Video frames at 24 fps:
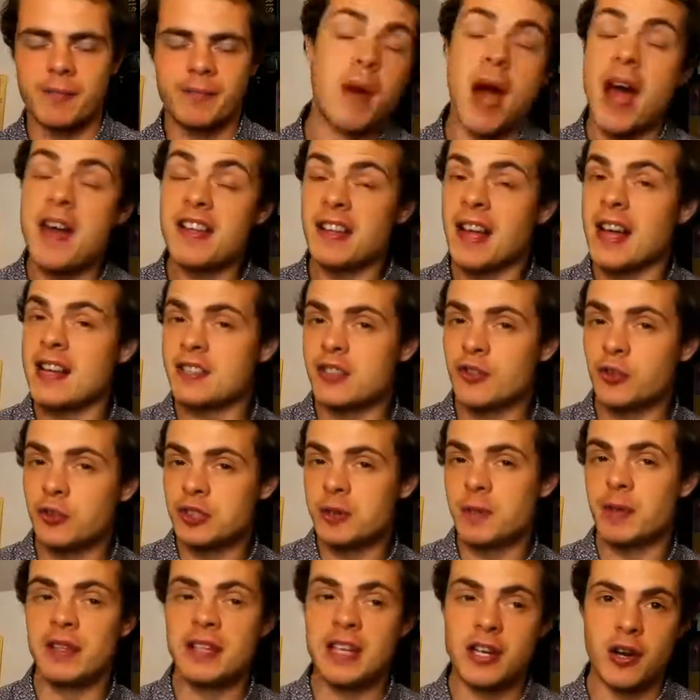But I think that's
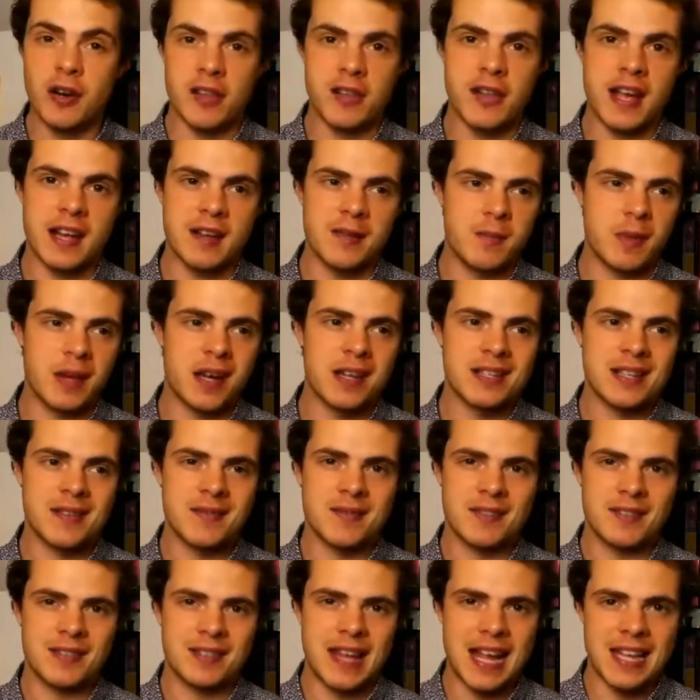ultimately a good thing, because
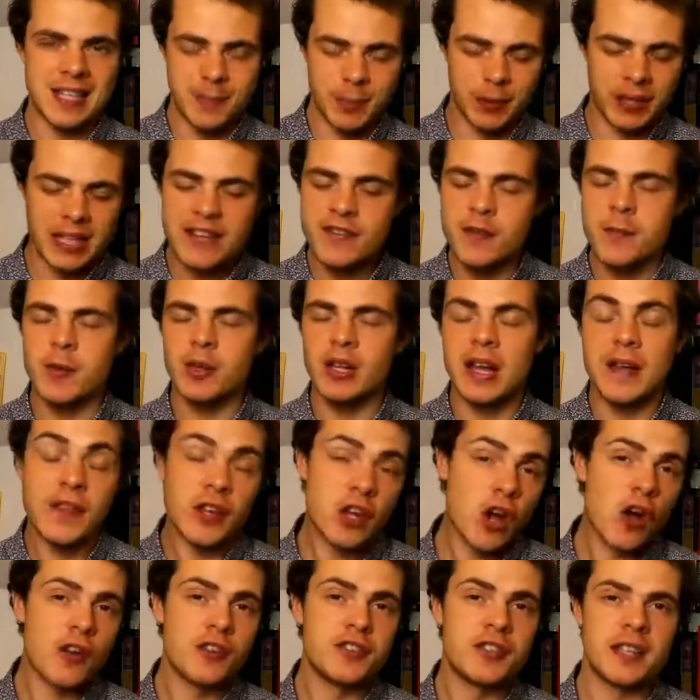it's believable in the
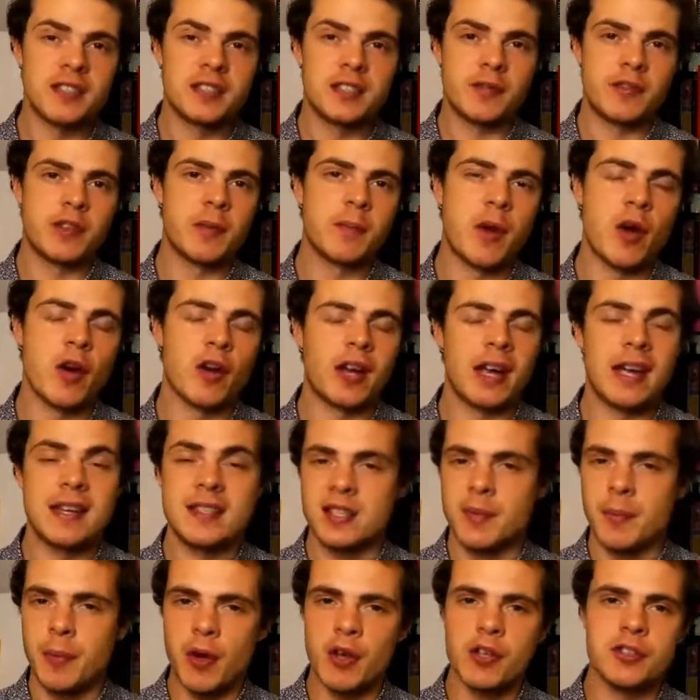context of the book. It's
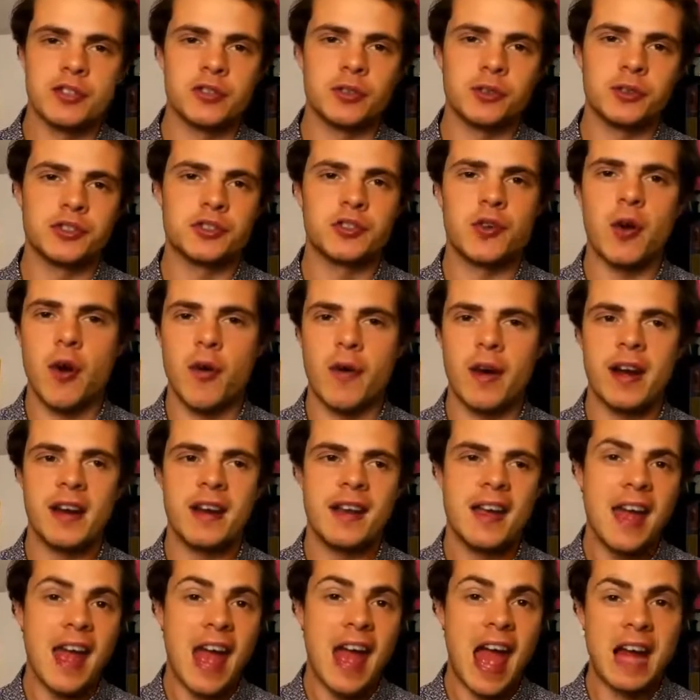a personal story,
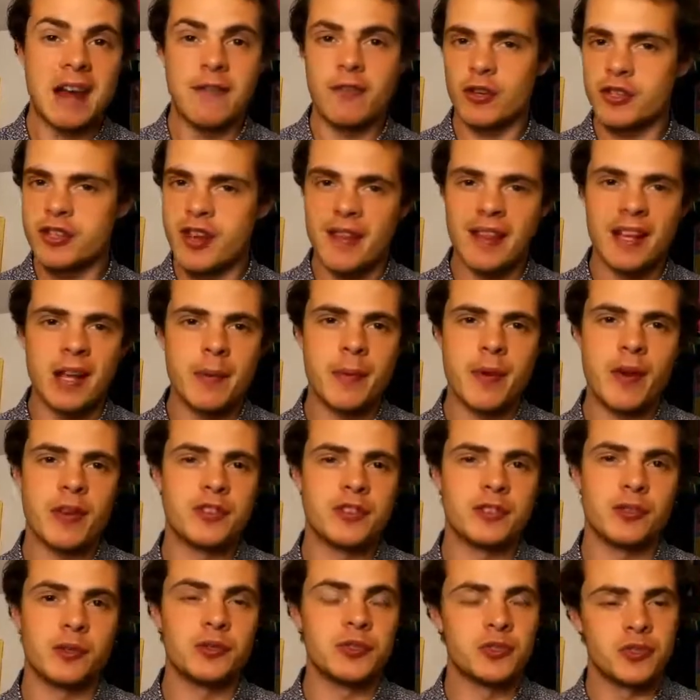and if you're telling a
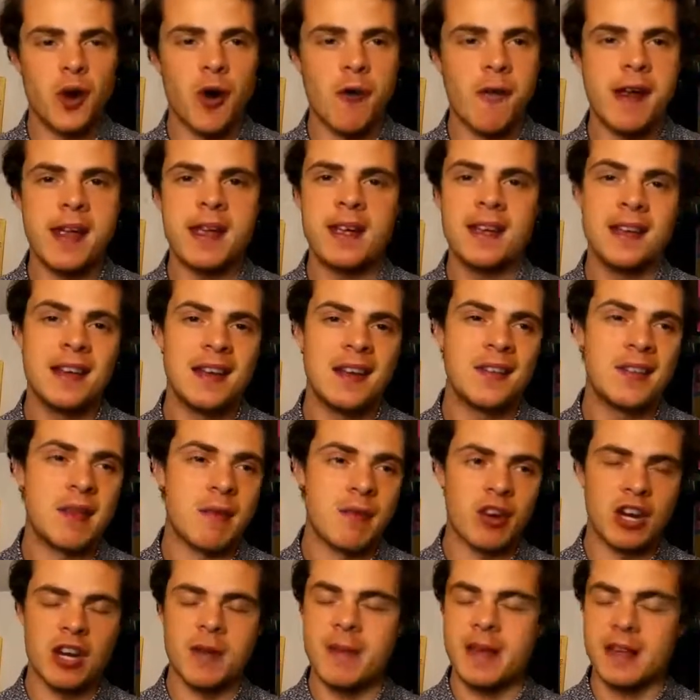personal story, there are
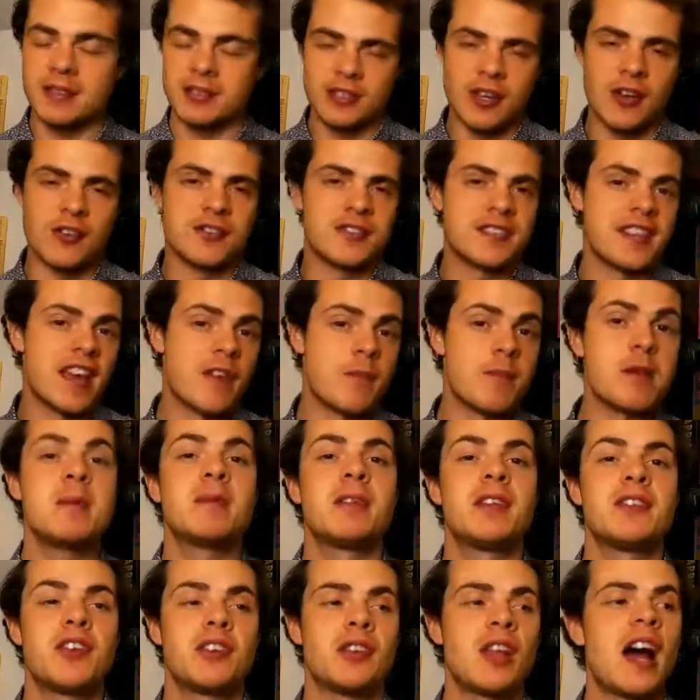going to be a certain set of people
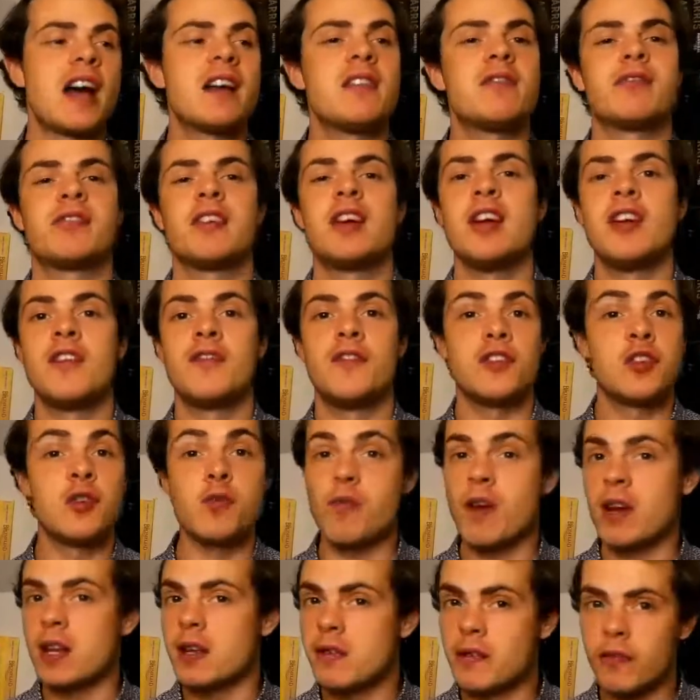in your life that you
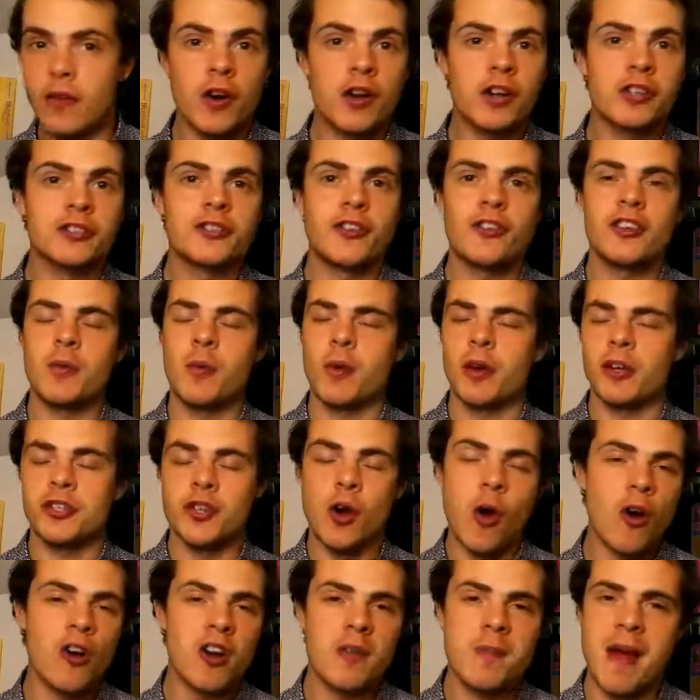really focus on, you want to
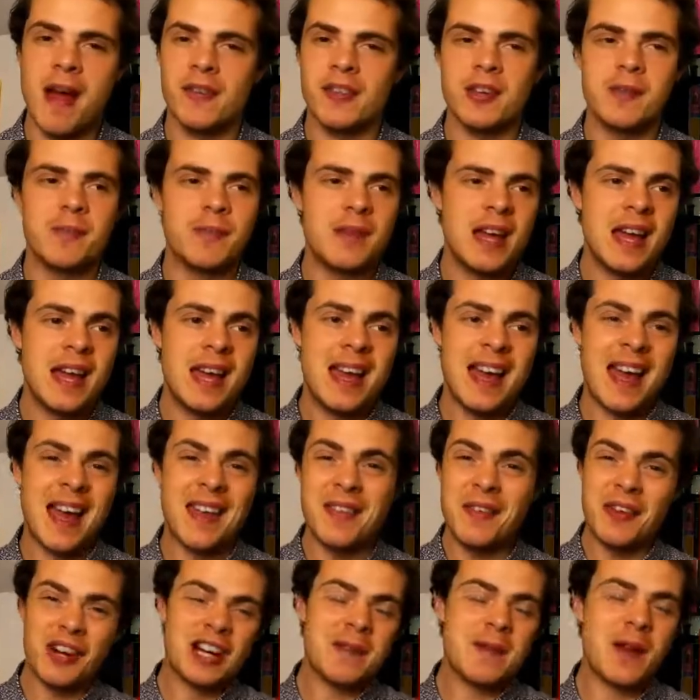talk about them, and
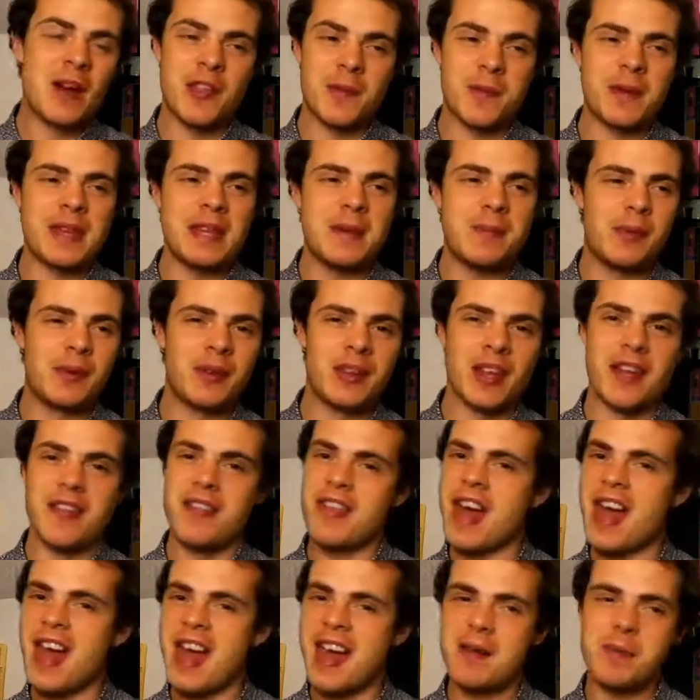there are going to be other people that are
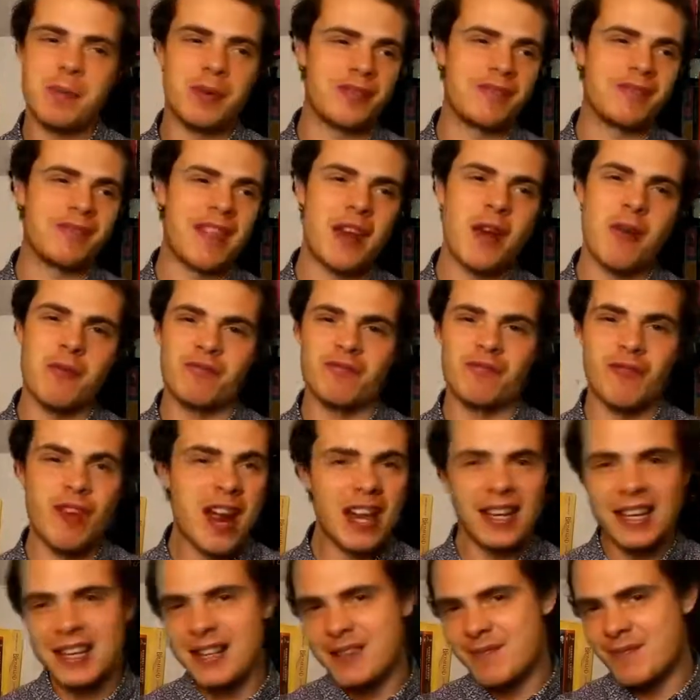there, but they're not
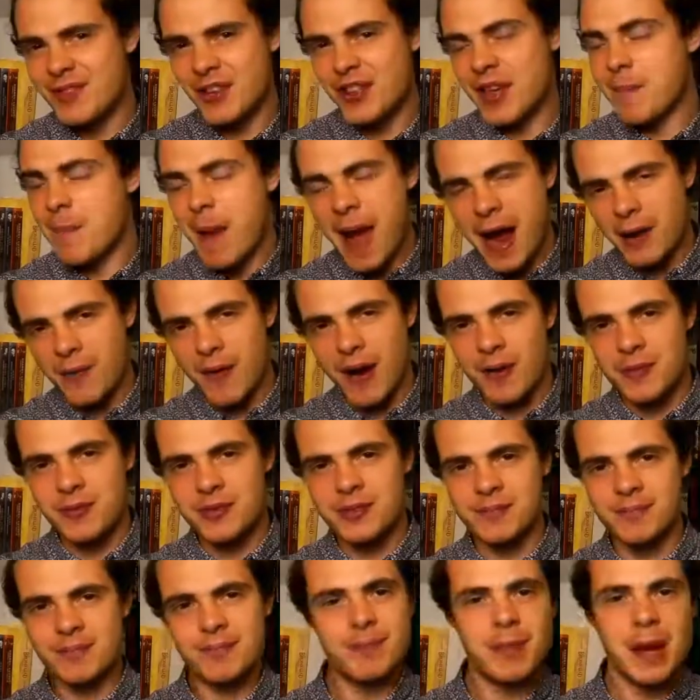really, they're background
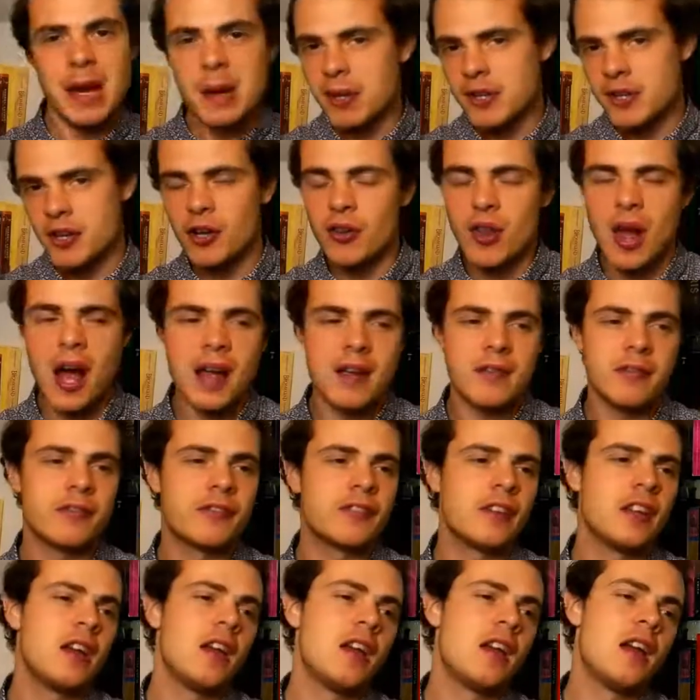people in your life,
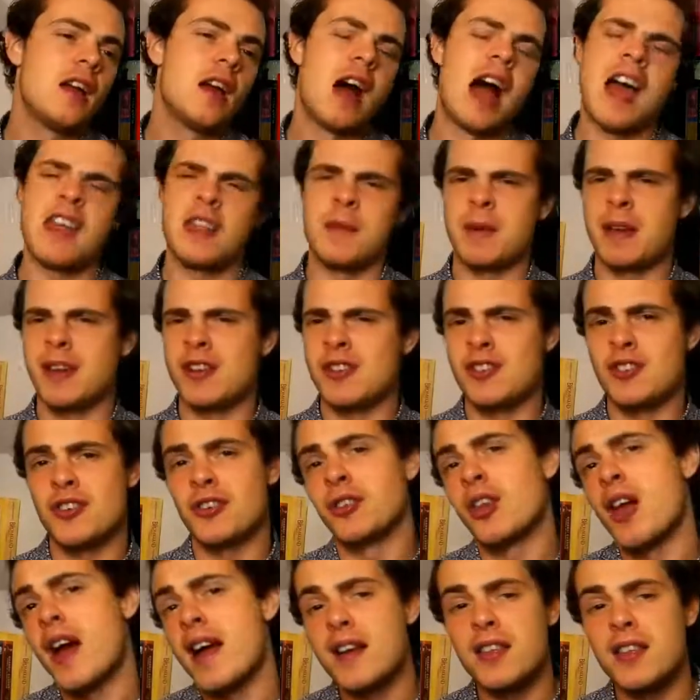either because you don't
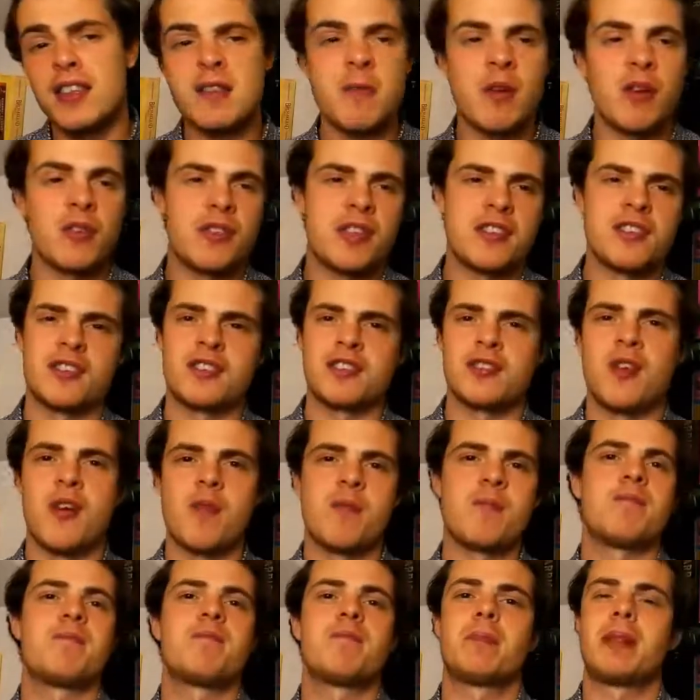like them or they're just not
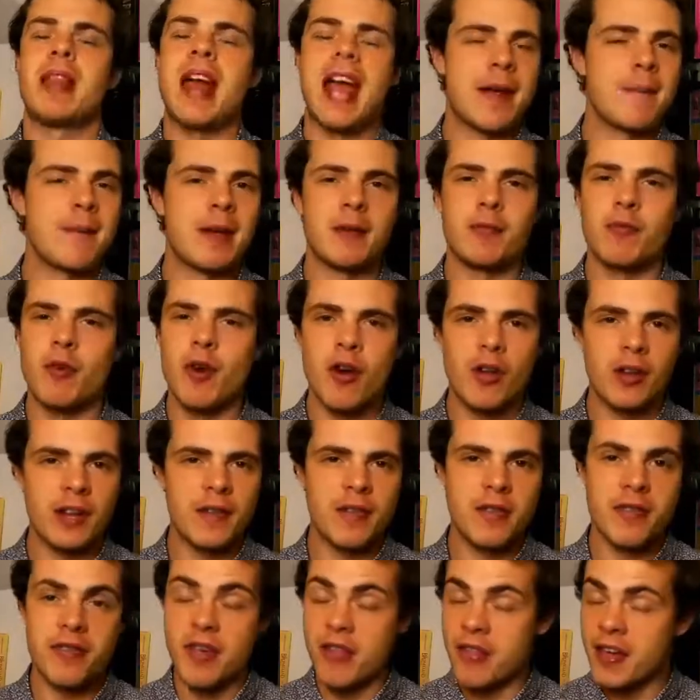playing a big role in
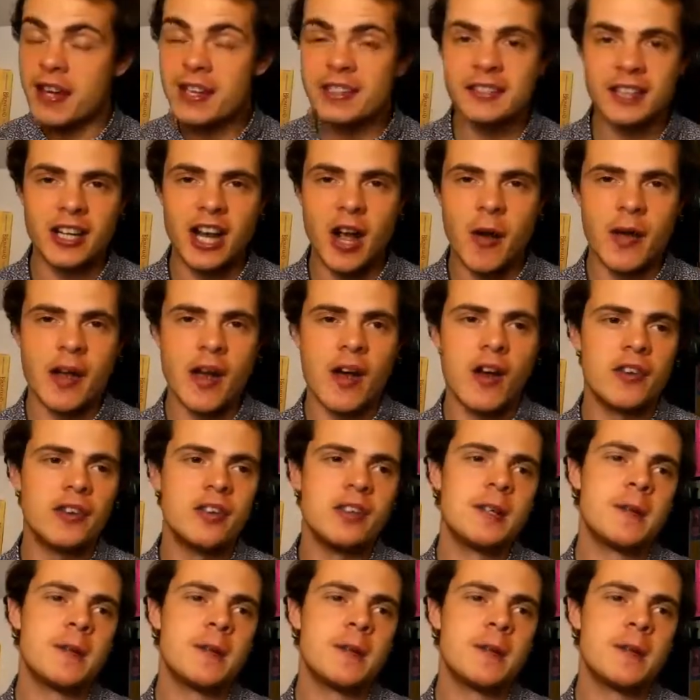the things that are going on.